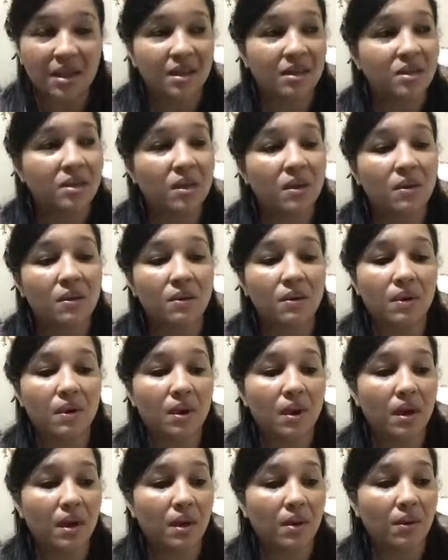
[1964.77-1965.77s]
So
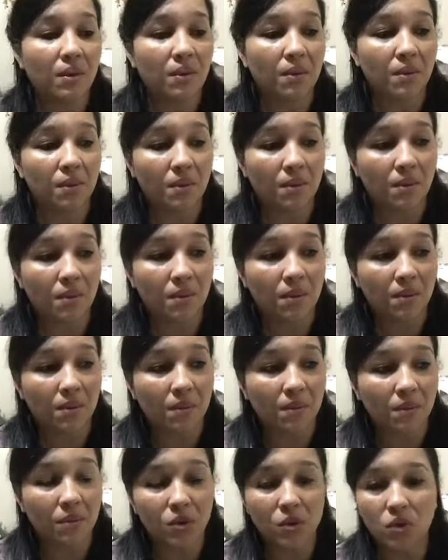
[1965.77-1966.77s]

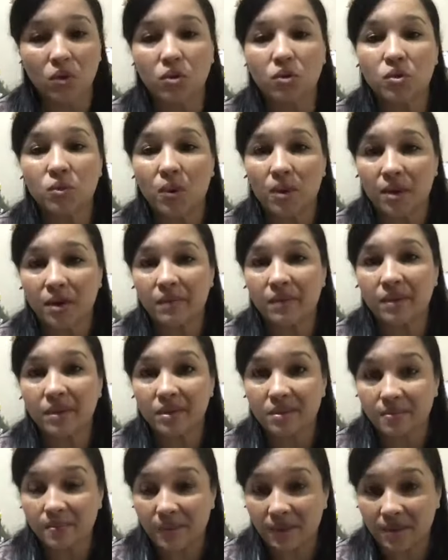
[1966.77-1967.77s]
use whatever
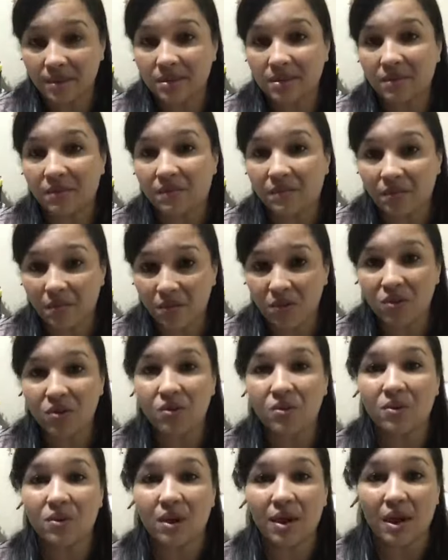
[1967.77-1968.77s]
is best for
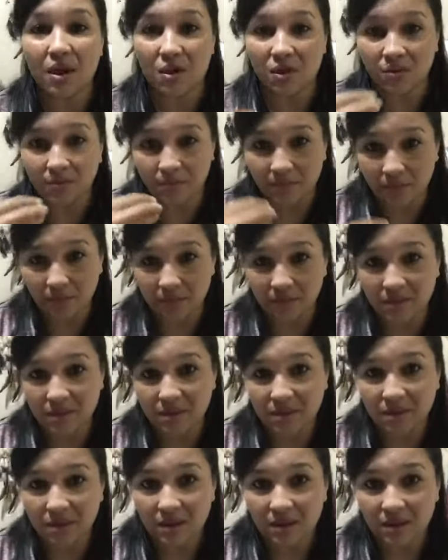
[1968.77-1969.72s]
you on me